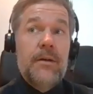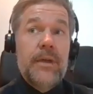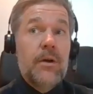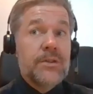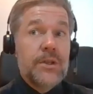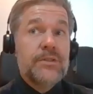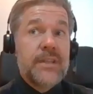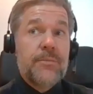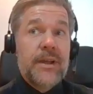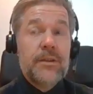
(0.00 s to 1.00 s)
we also use
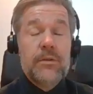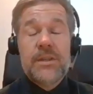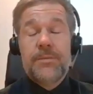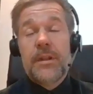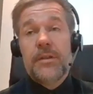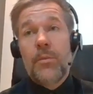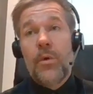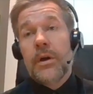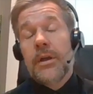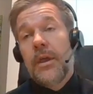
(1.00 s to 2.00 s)
that brand concept a lot
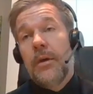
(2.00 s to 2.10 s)
more.